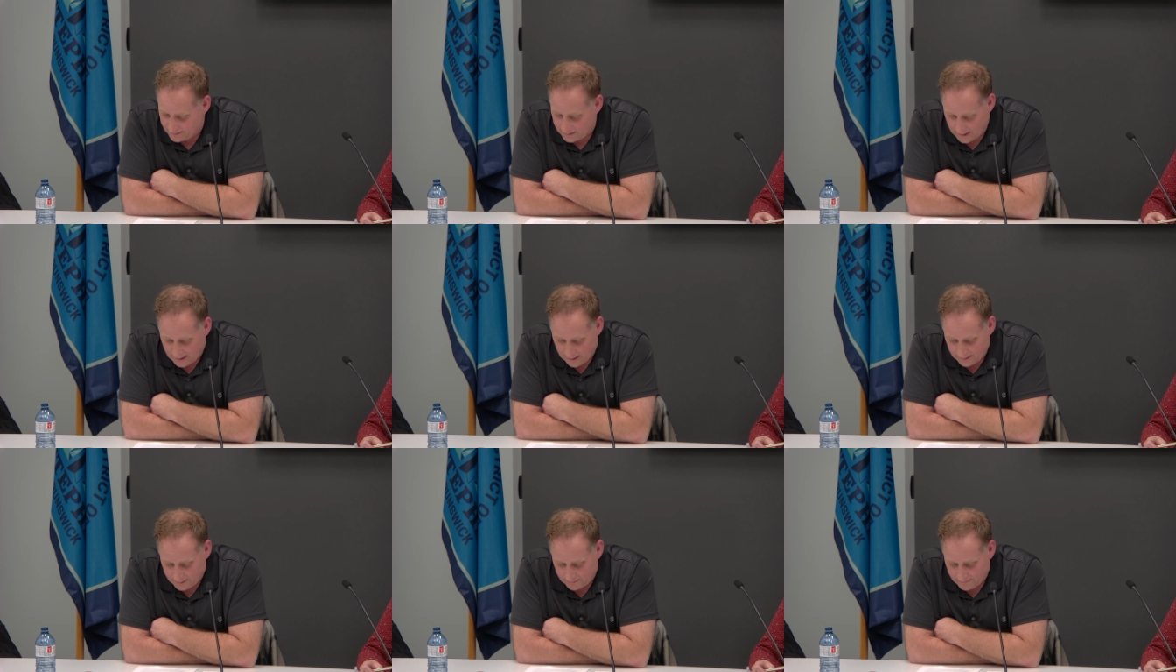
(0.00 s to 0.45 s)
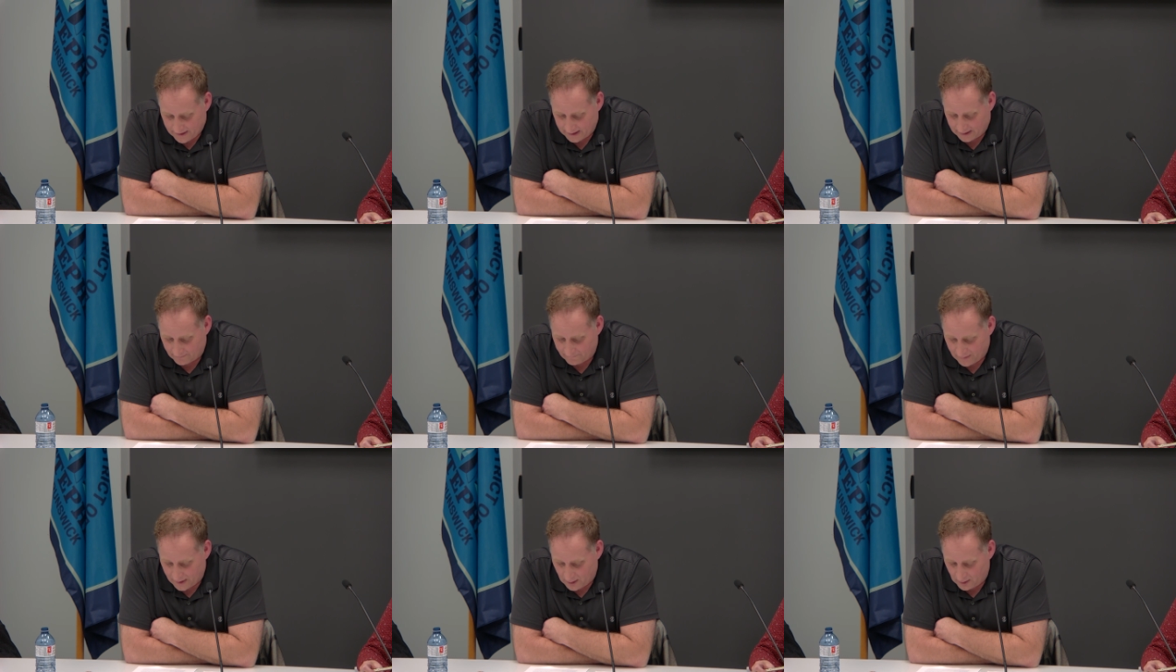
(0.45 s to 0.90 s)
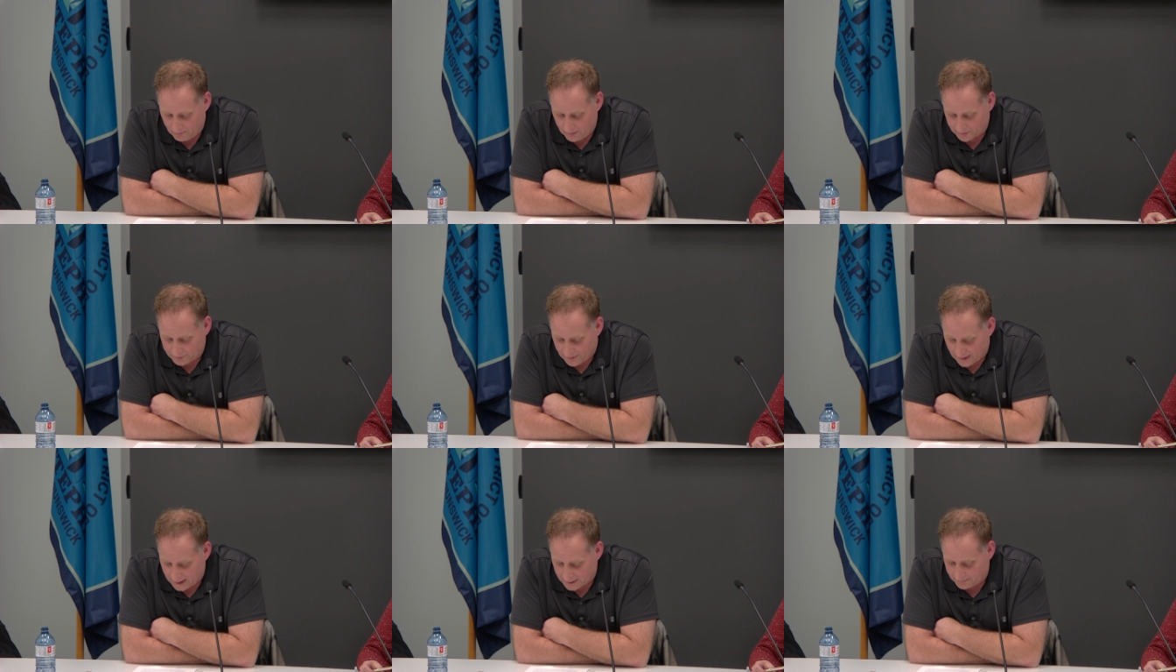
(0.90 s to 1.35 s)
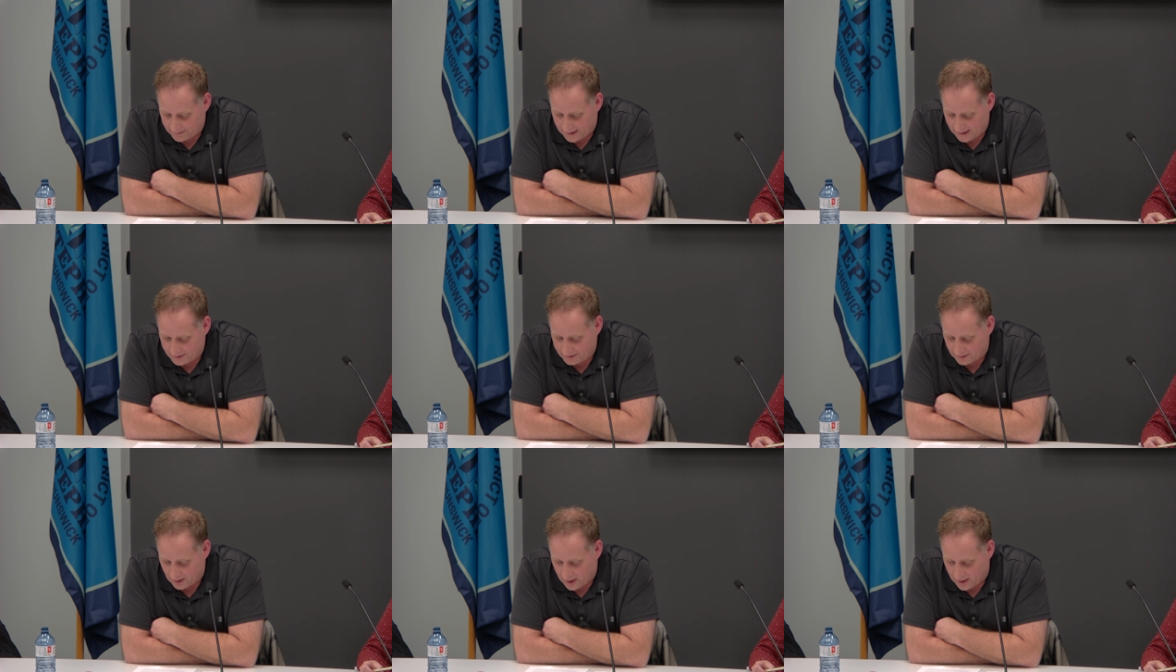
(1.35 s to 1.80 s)
to make available
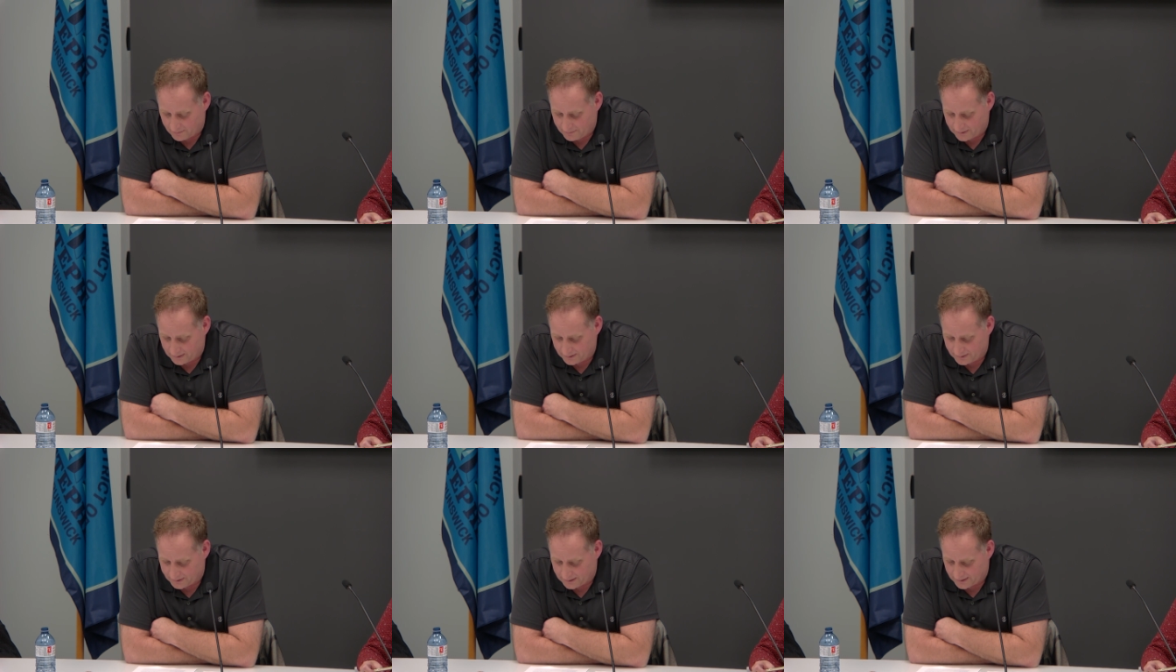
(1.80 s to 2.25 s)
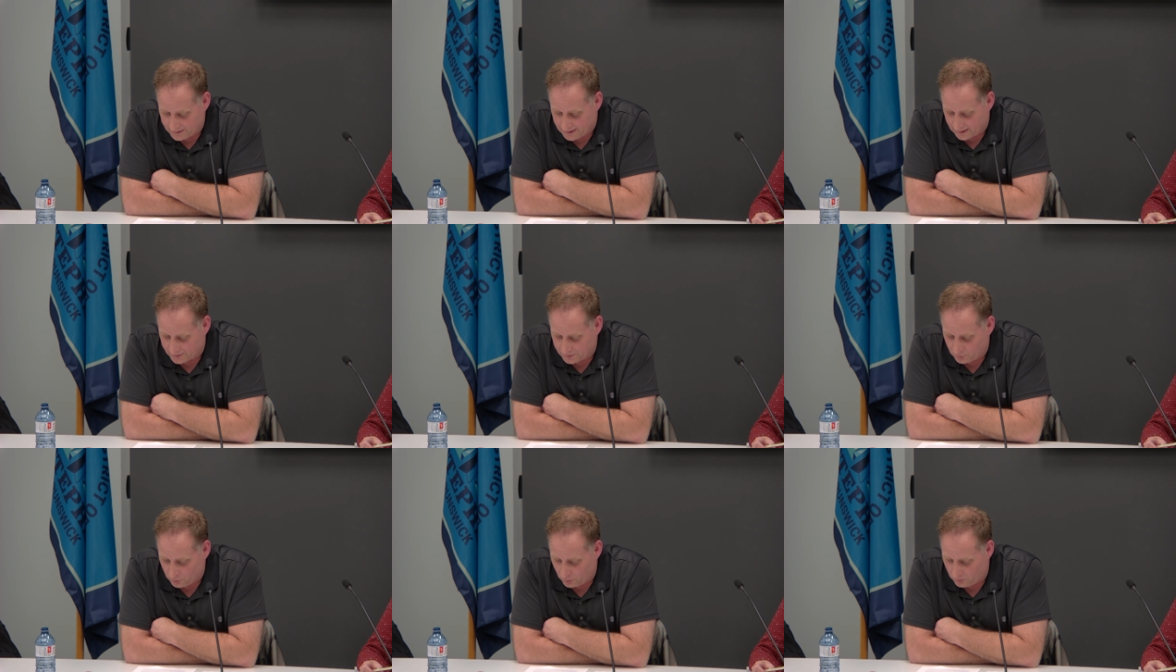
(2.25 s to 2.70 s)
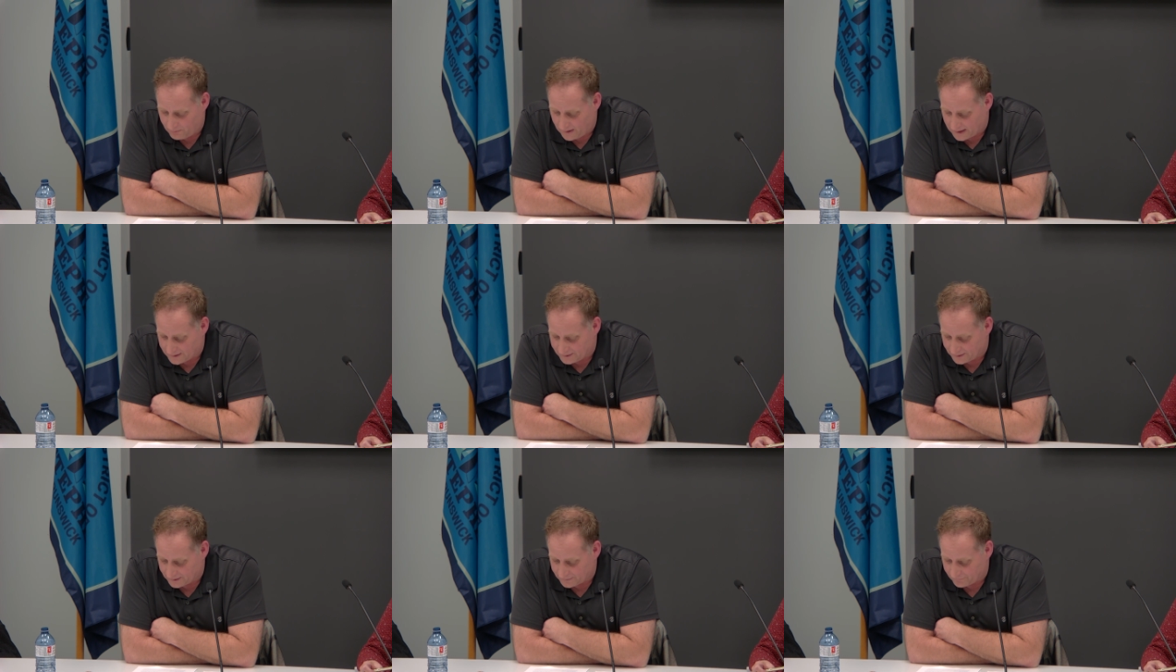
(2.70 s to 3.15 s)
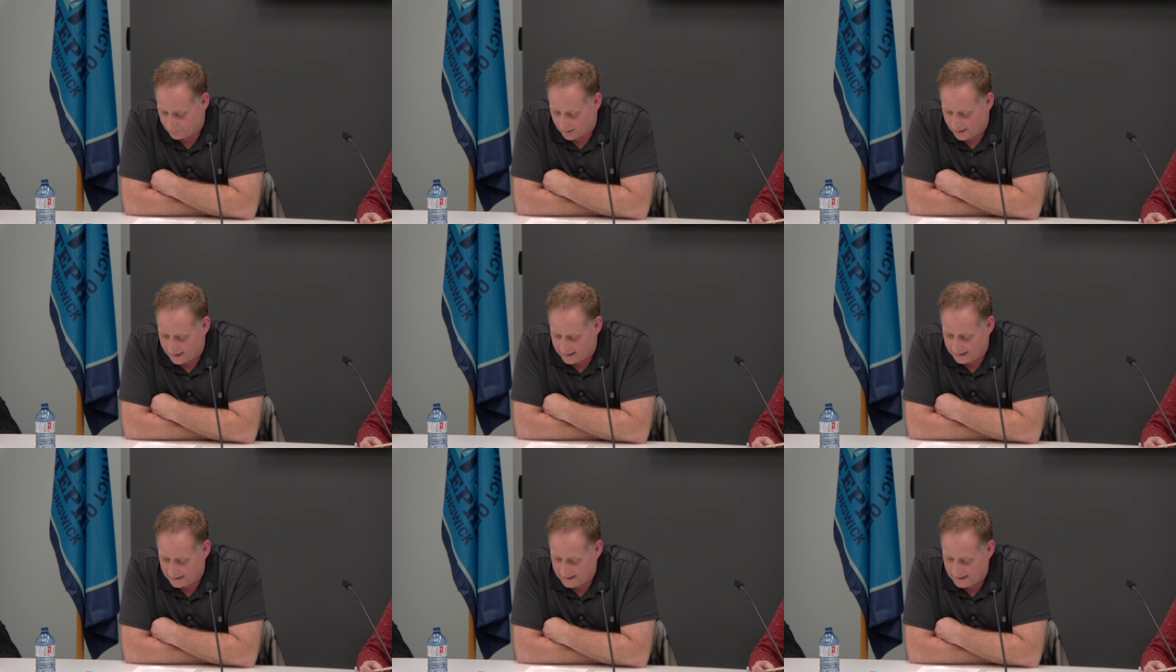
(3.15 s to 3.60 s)
transportation options such as school buses for
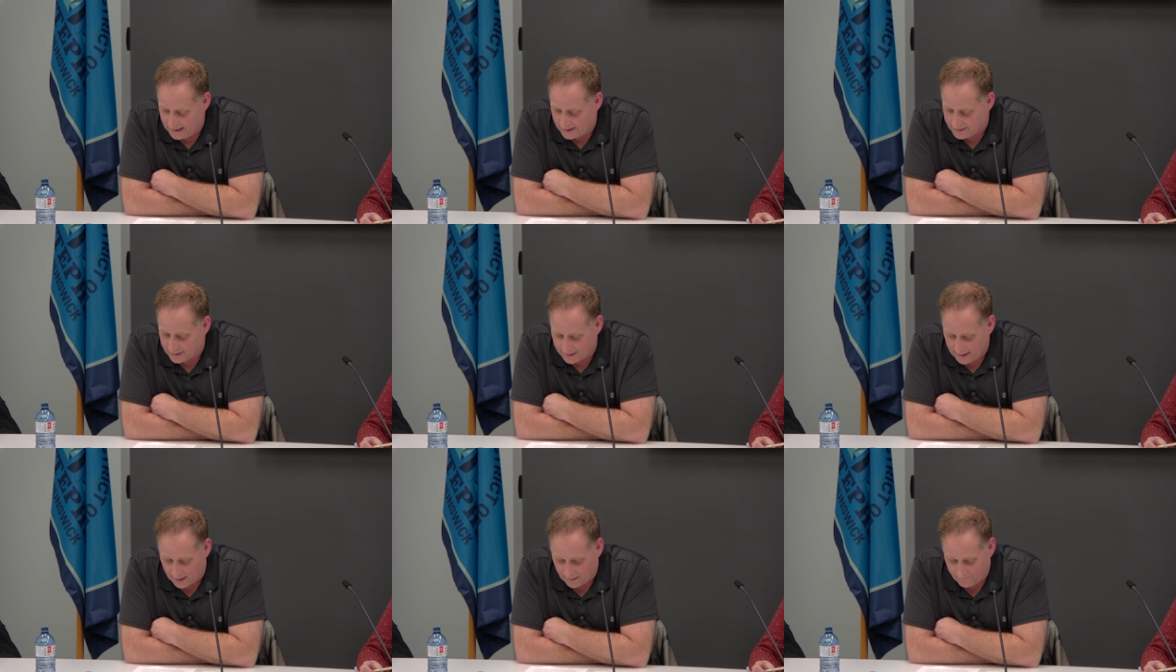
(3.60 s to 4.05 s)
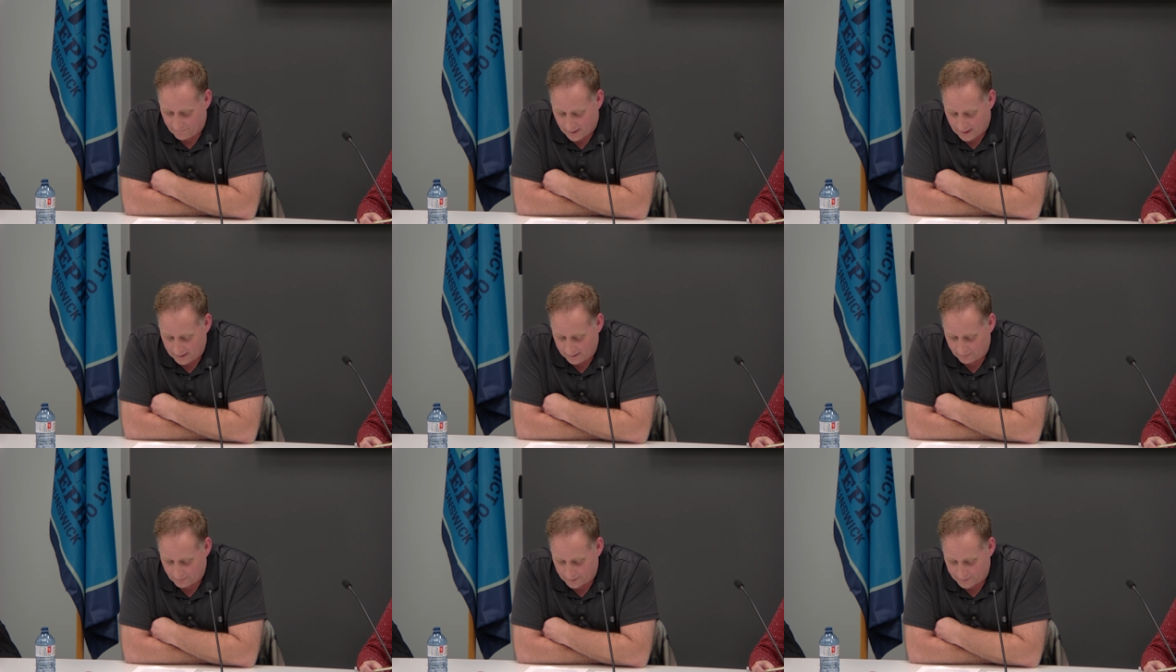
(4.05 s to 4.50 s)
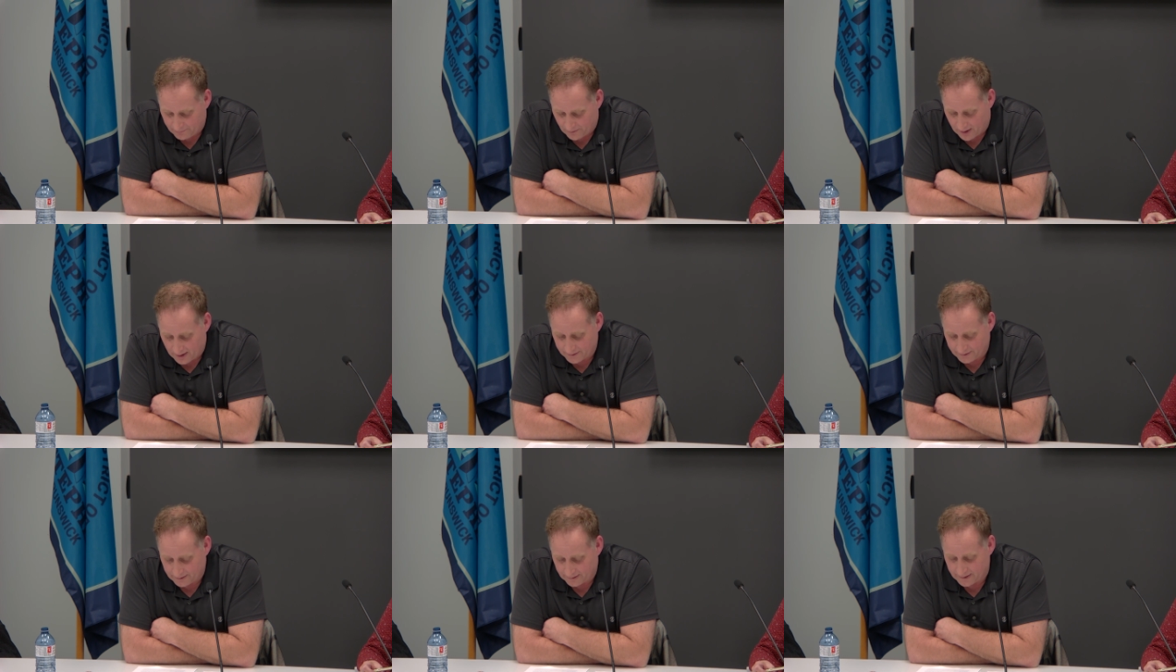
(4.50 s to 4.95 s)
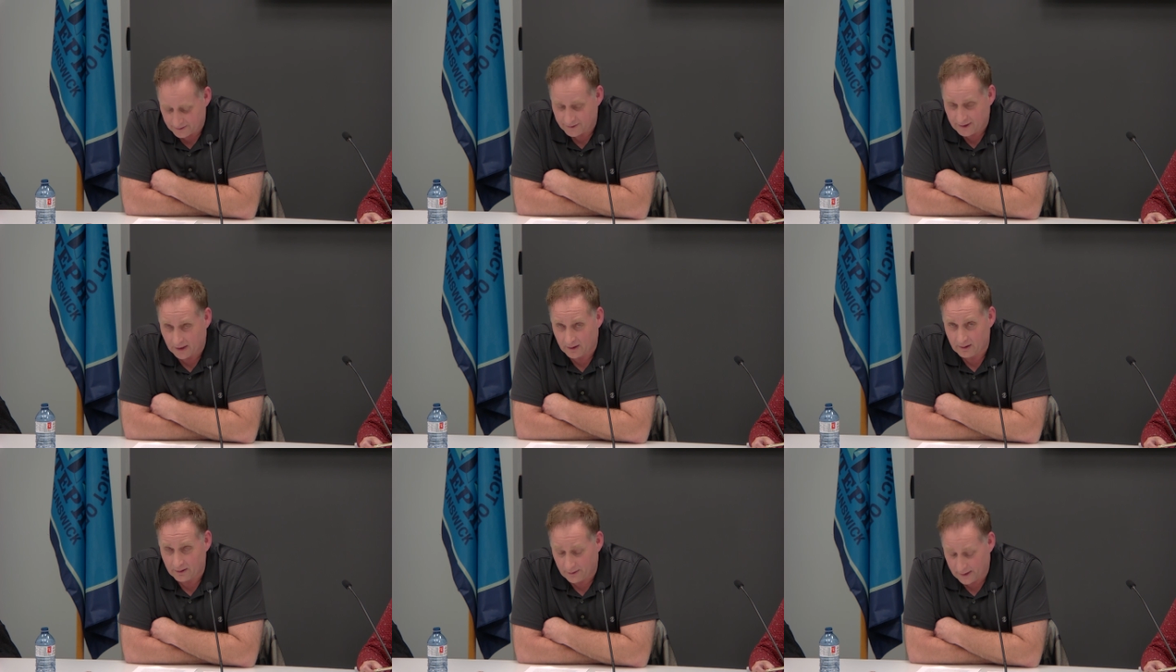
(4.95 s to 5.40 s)
any needs identified in response to this
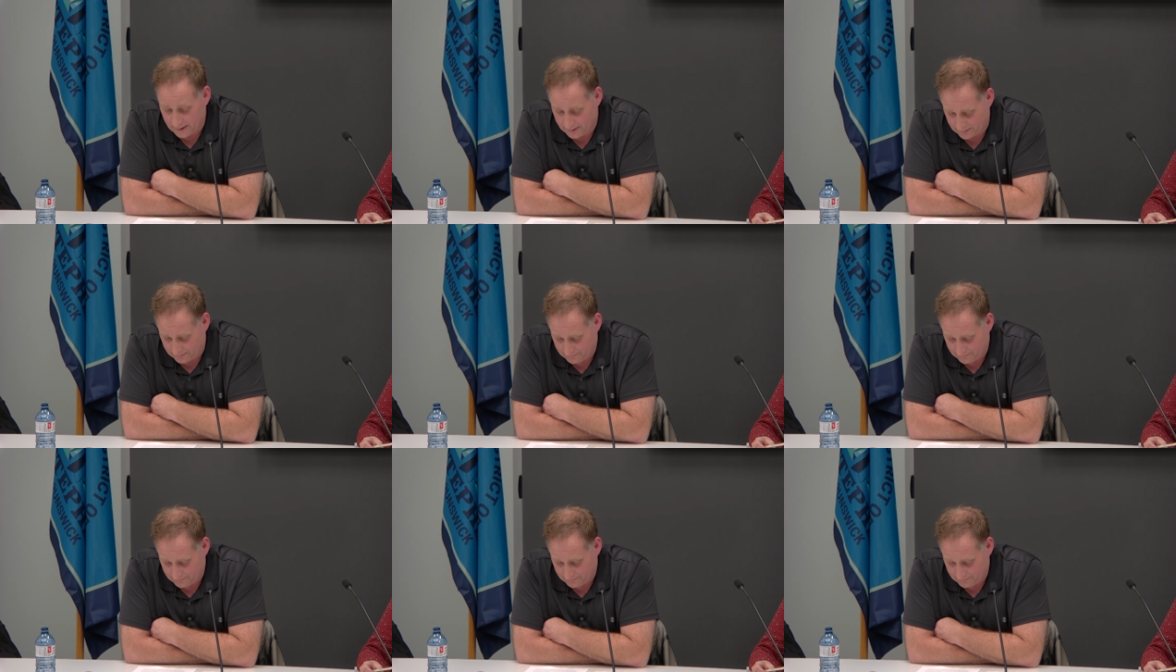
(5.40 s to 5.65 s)
declaration.